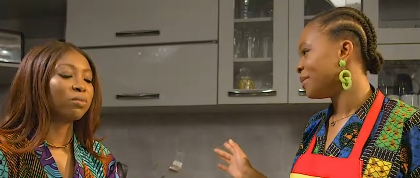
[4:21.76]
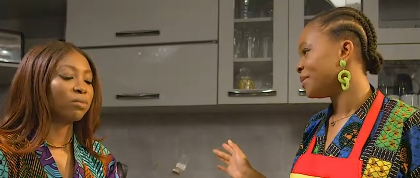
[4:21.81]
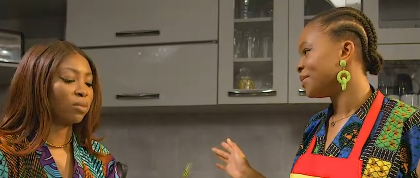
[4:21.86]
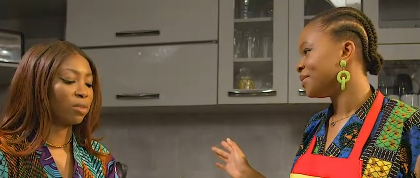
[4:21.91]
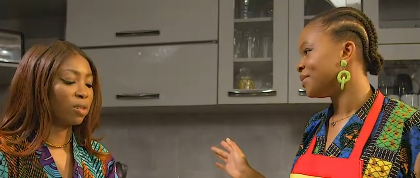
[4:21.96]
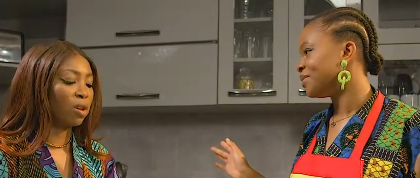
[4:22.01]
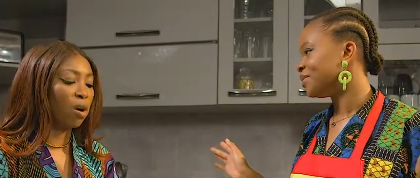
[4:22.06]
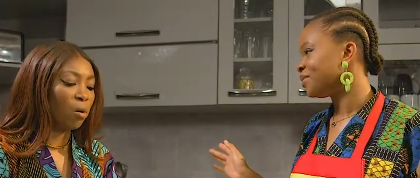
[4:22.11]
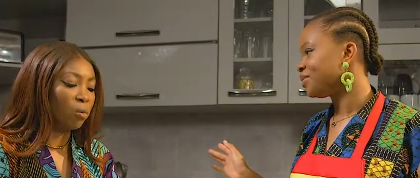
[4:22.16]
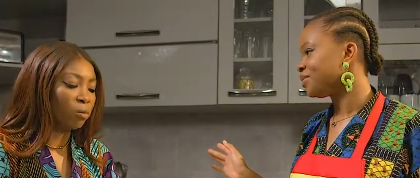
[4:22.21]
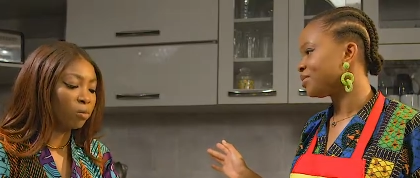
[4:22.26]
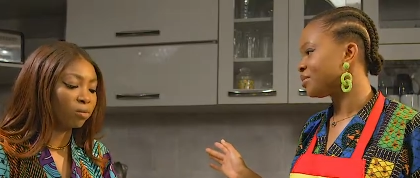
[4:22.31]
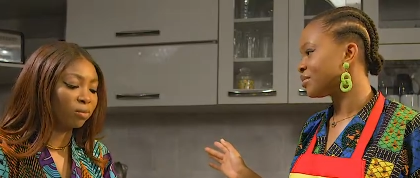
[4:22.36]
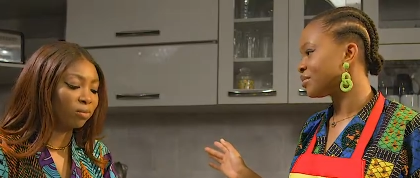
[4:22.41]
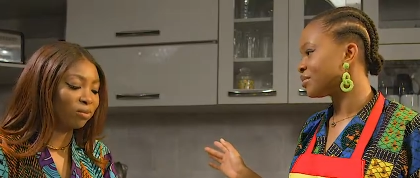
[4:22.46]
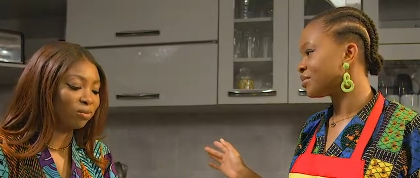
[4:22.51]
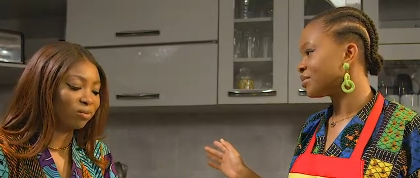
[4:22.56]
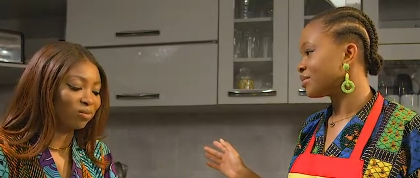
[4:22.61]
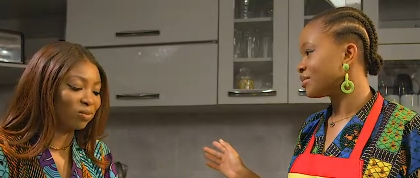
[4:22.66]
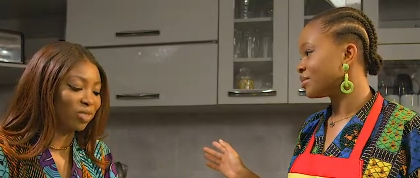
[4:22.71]
Speaker 1: Oh yeah, show them.
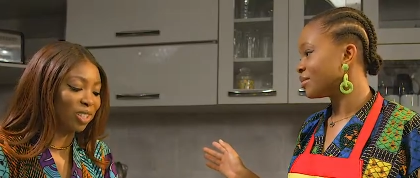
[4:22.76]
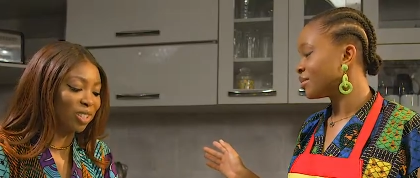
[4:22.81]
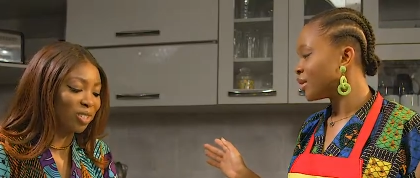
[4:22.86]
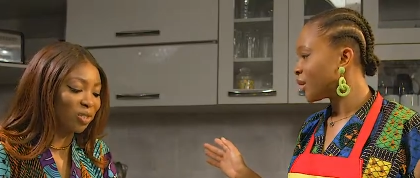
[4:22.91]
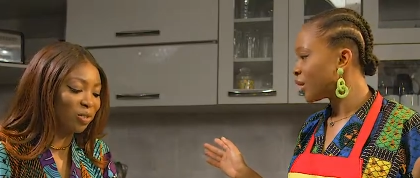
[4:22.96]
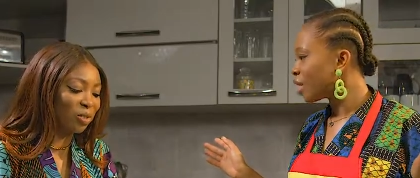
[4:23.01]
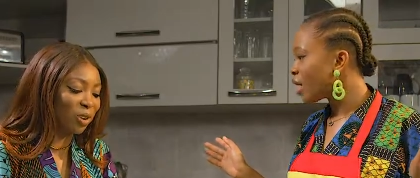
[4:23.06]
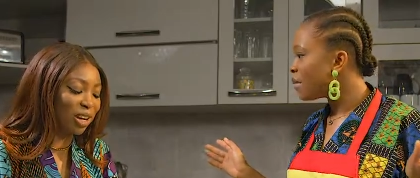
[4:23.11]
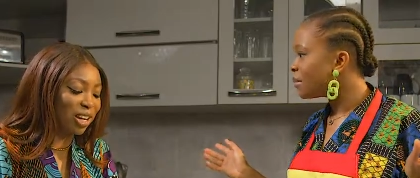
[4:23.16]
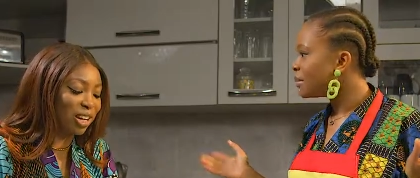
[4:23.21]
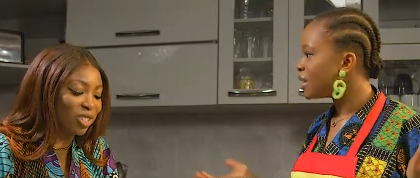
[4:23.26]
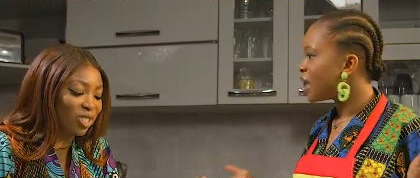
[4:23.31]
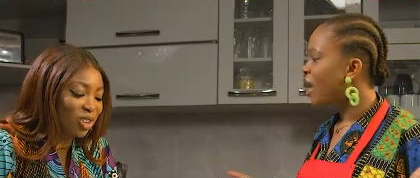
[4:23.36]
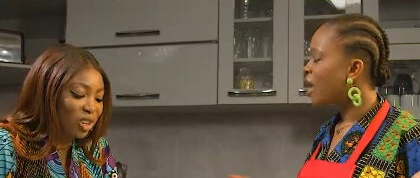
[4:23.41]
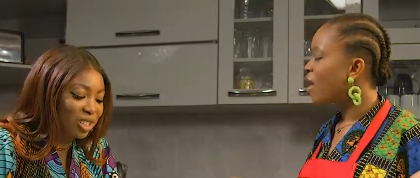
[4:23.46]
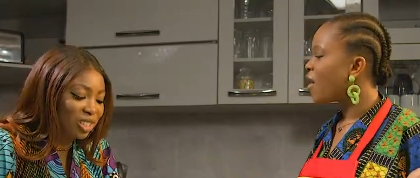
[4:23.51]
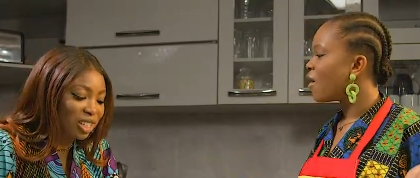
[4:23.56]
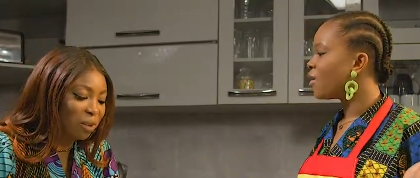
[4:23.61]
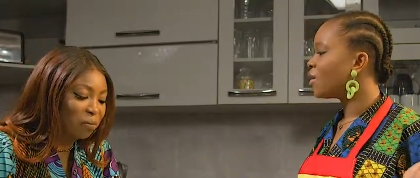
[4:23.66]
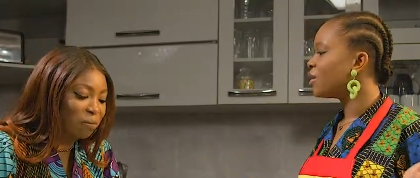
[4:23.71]
No.
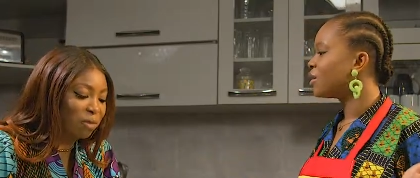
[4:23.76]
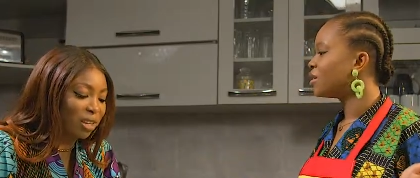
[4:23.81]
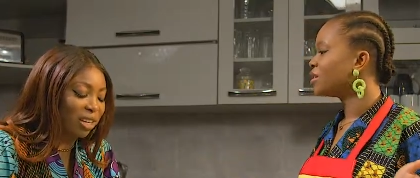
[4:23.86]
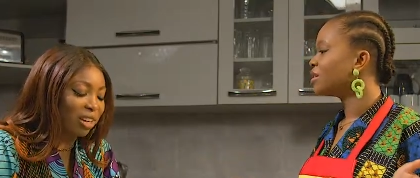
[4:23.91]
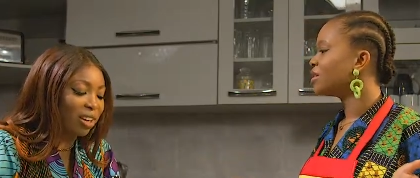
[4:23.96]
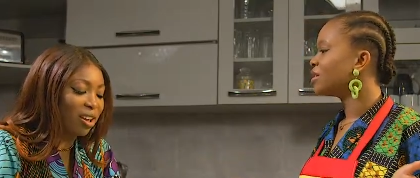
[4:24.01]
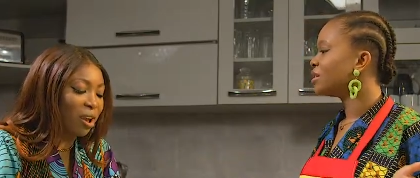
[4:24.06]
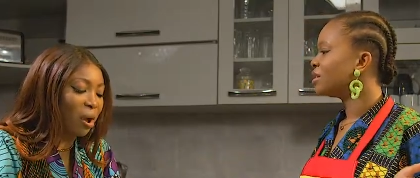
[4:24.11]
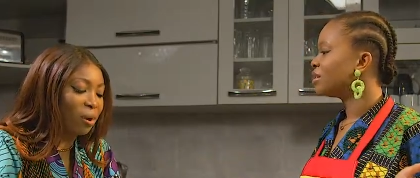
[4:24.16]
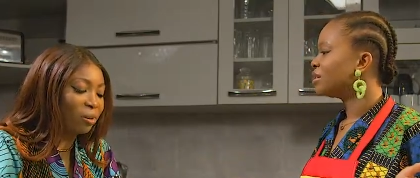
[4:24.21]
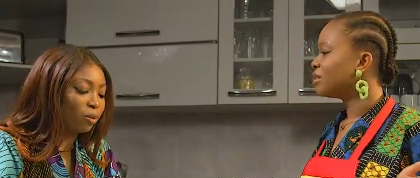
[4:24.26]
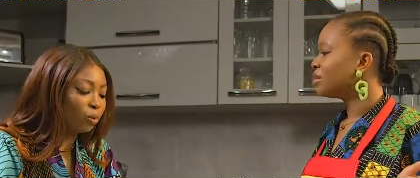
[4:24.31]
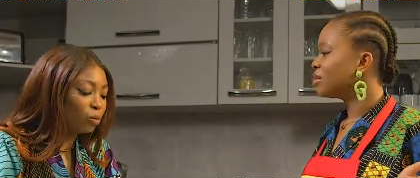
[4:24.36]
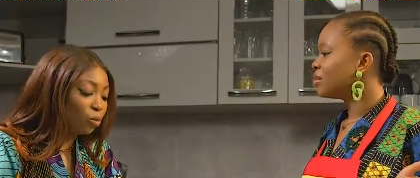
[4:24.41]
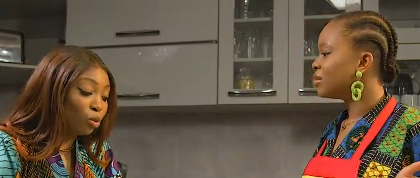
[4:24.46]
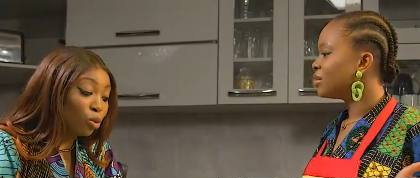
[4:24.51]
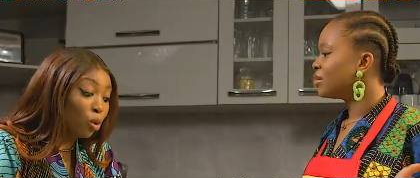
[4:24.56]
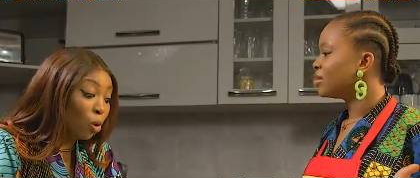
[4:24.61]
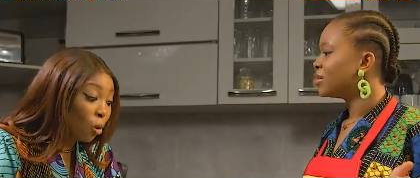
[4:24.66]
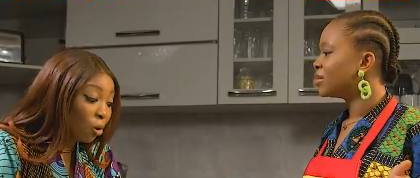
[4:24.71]
Because you've already insulted
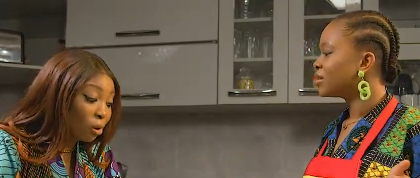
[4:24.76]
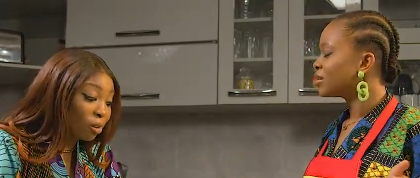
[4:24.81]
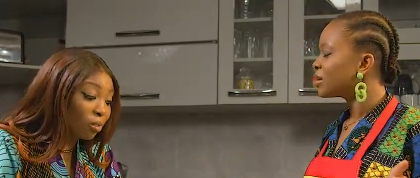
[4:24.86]
me.